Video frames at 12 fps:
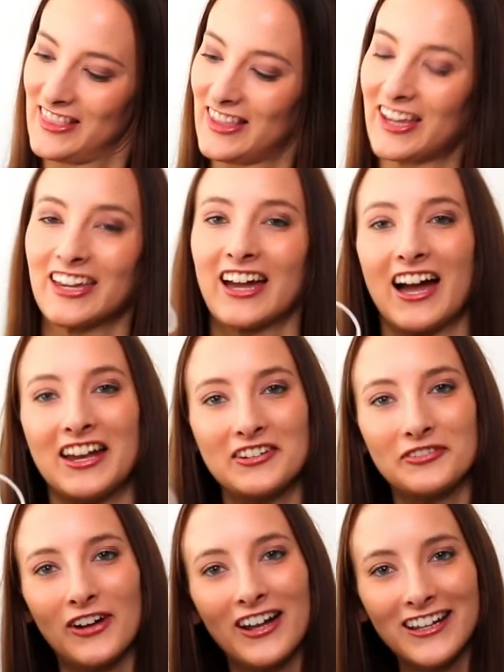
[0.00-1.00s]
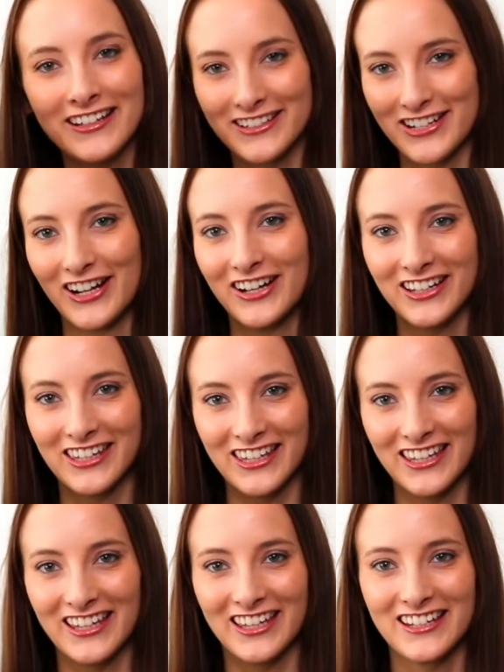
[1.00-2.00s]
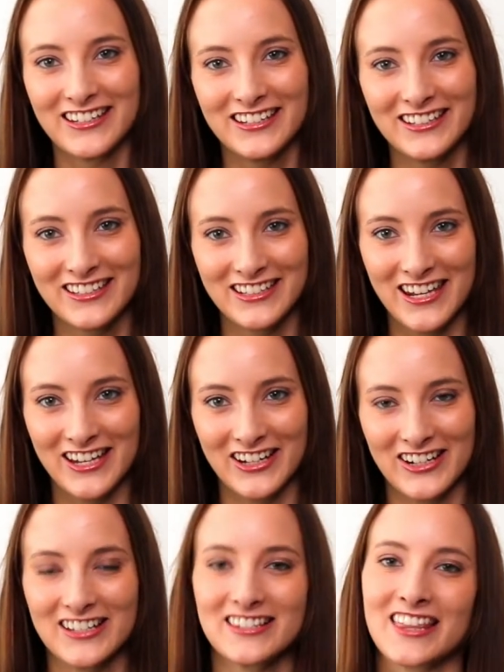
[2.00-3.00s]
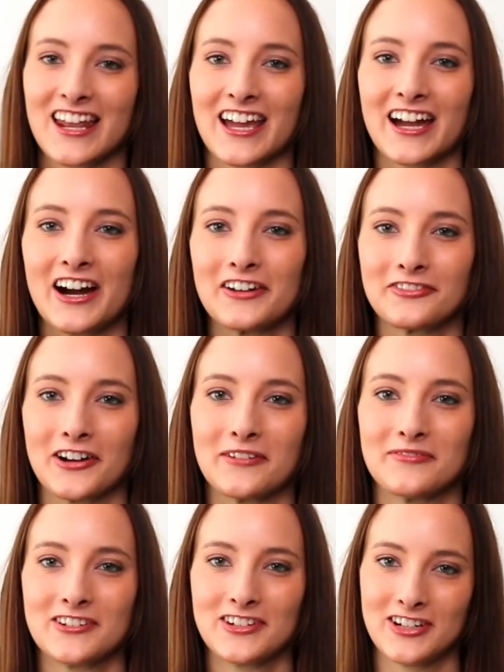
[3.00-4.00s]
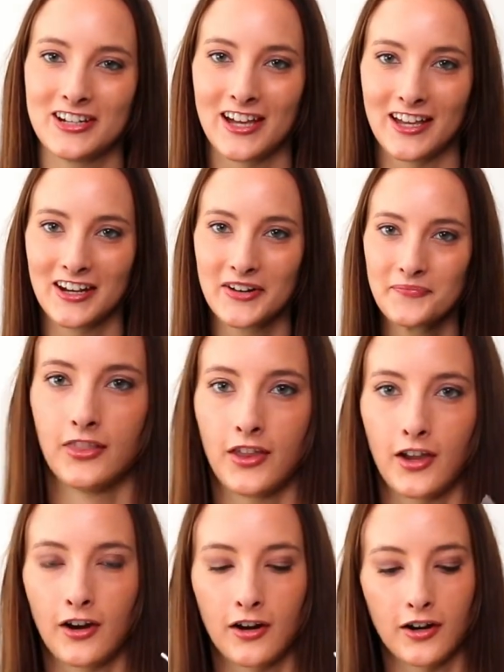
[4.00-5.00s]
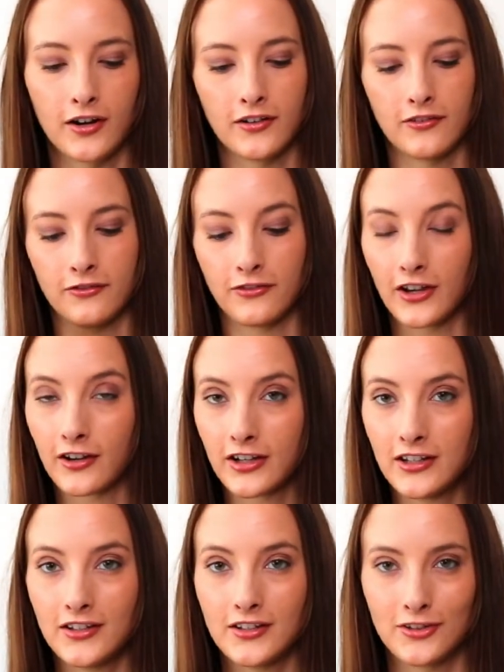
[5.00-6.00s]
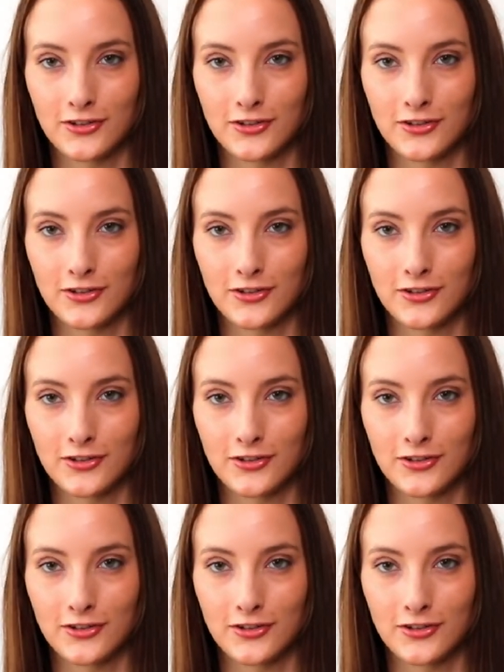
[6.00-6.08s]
like kind of light, chunky sneakers that I got from Shein. They are very